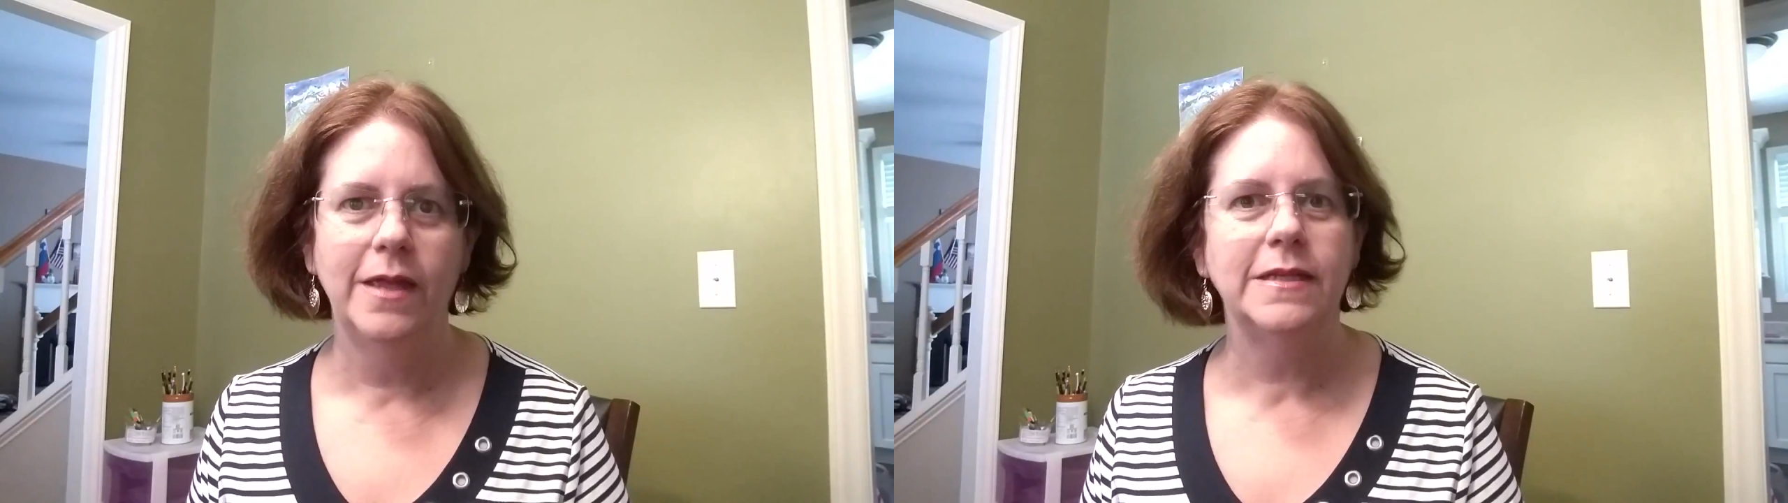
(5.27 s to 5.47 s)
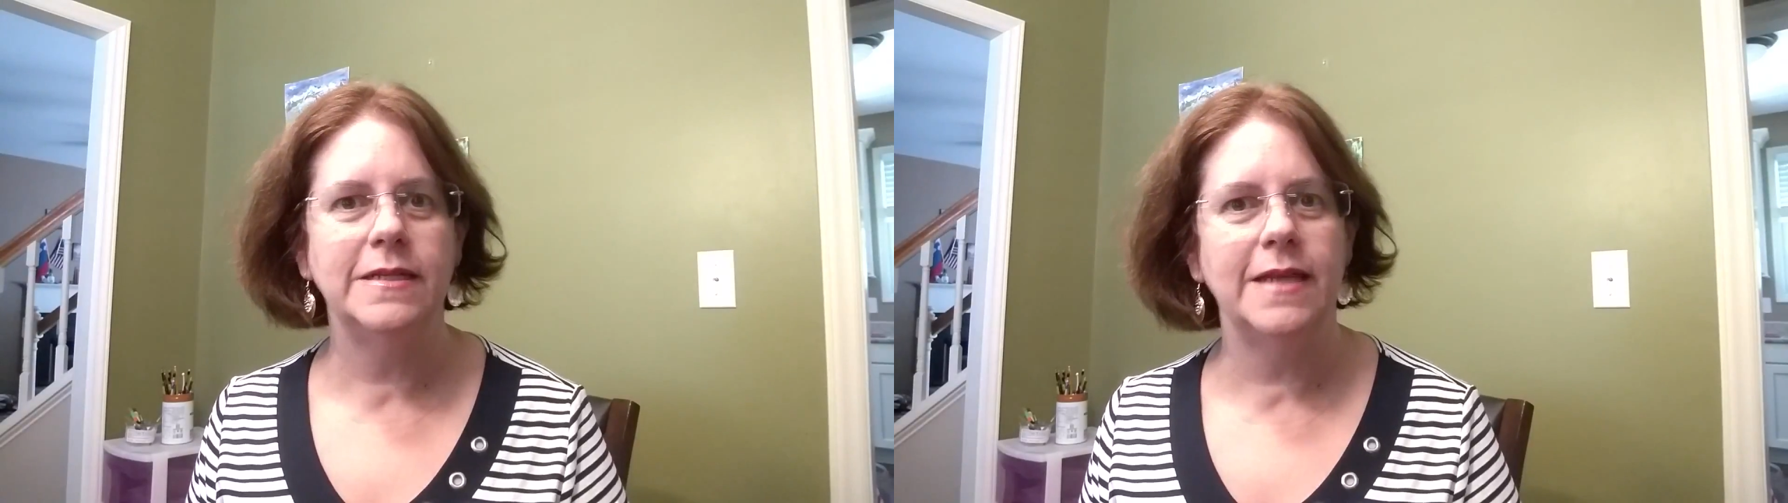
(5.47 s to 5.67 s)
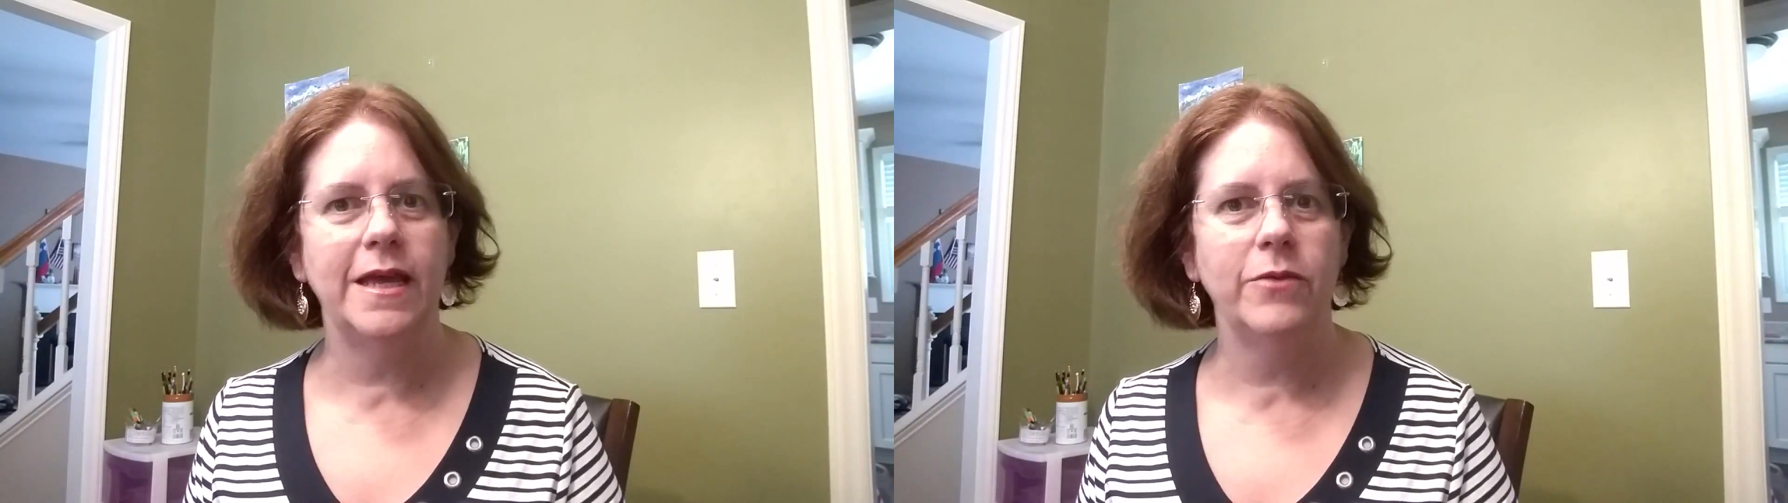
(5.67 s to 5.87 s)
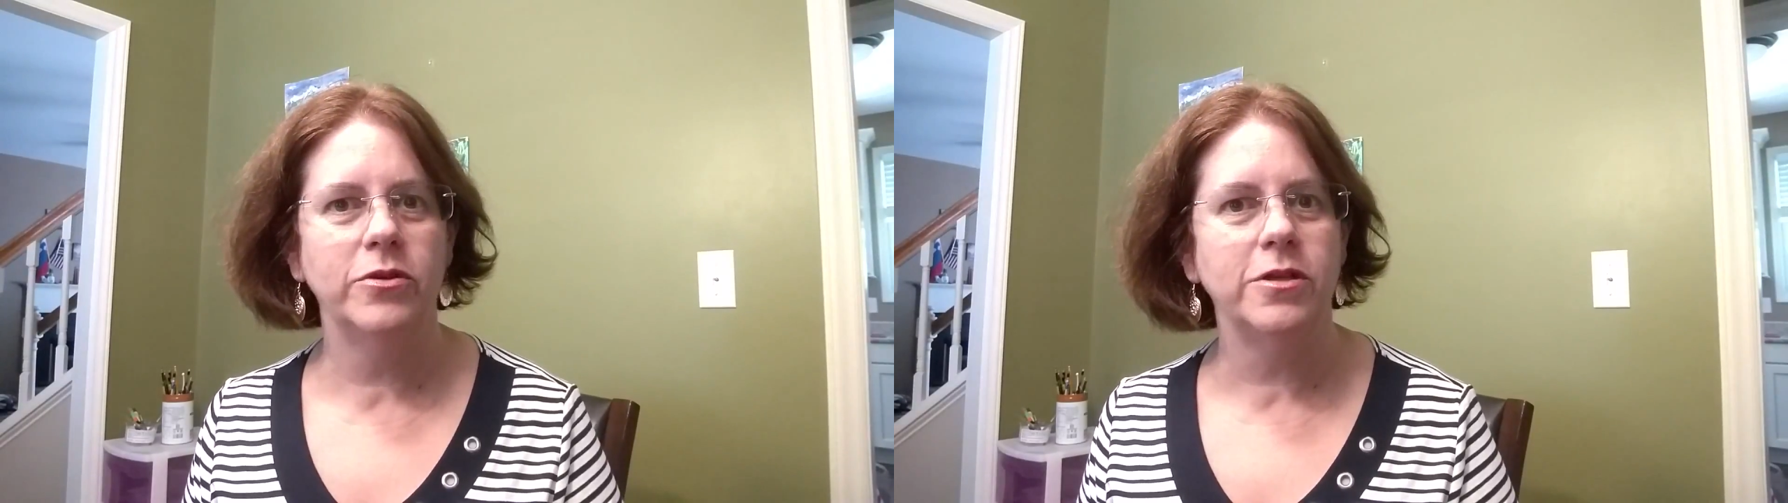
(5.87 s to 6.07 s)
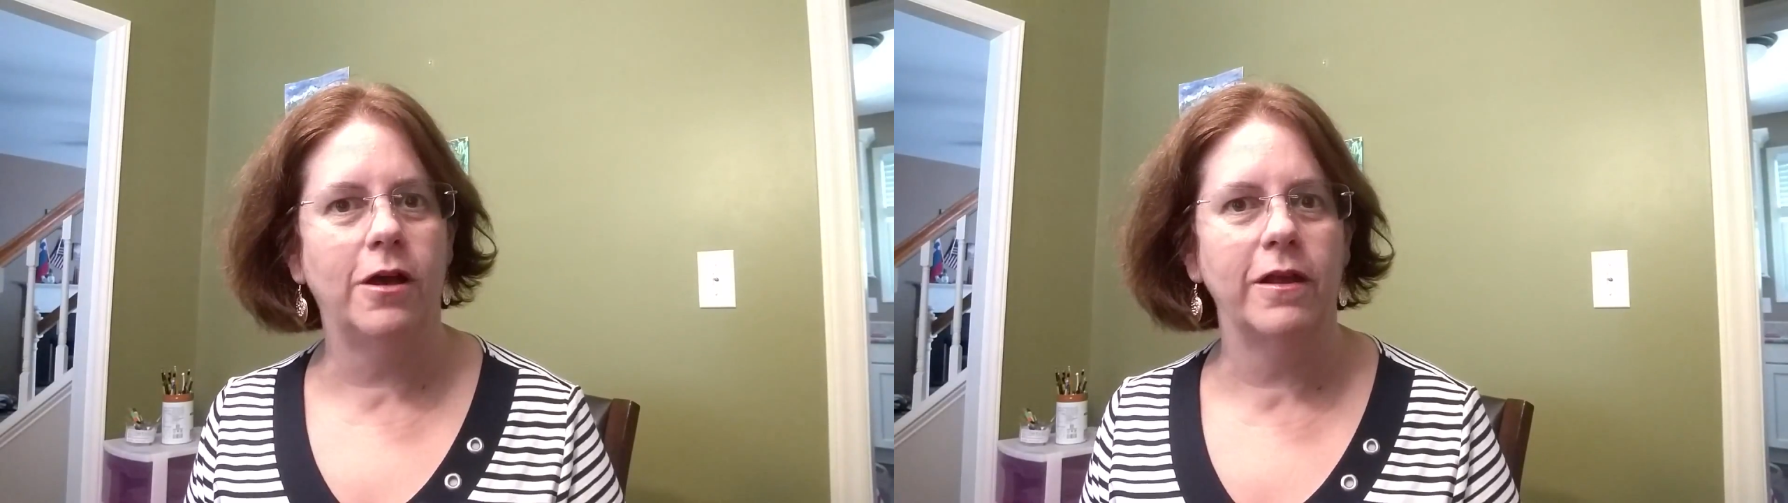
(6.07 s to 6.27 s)
Today we're
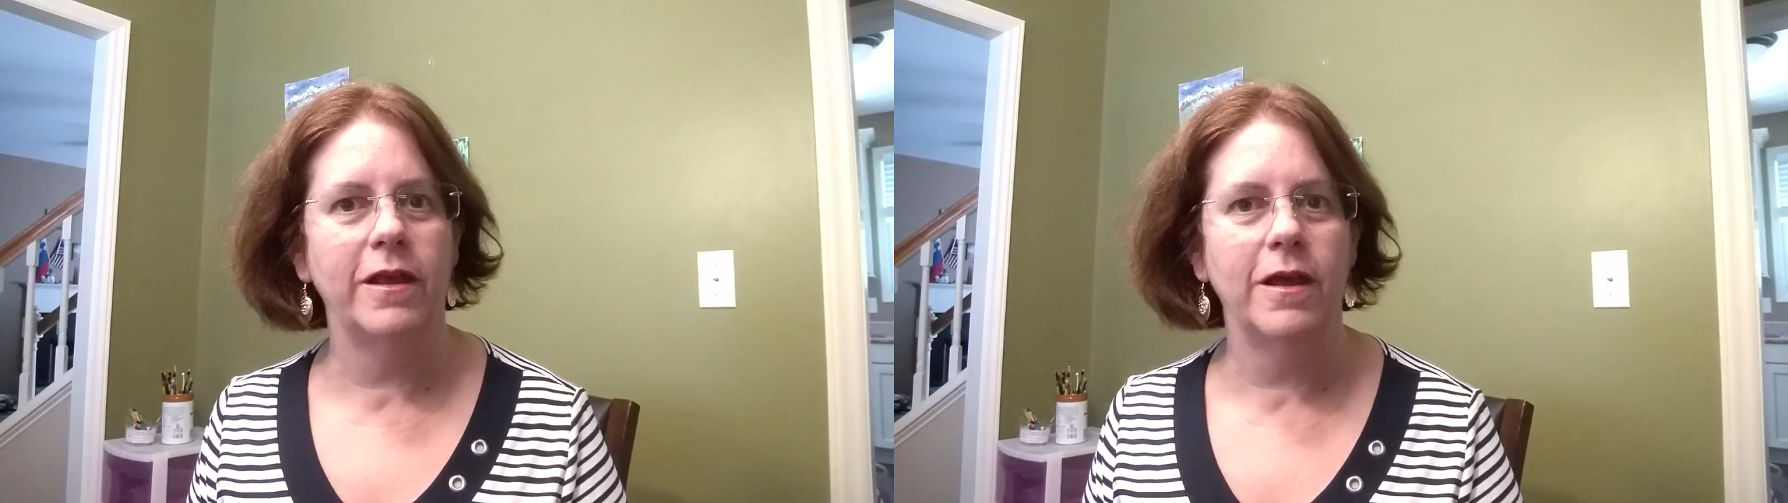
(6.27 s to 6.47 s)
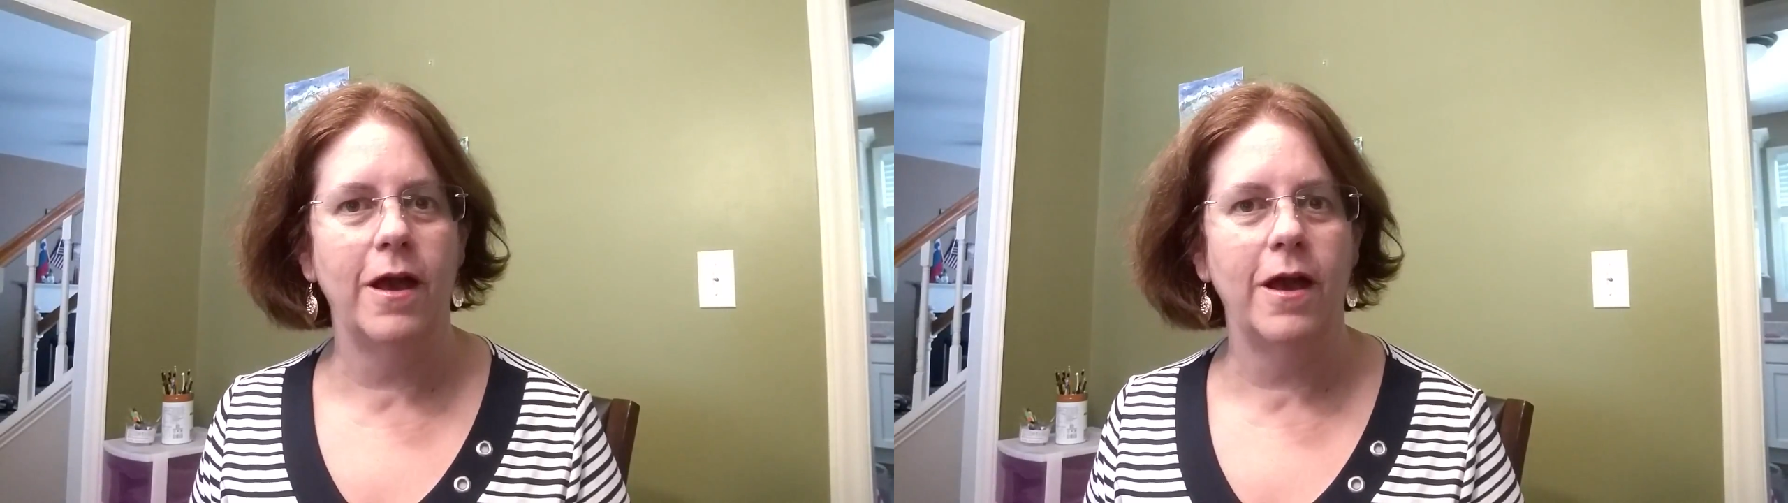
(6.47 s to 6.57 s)
talking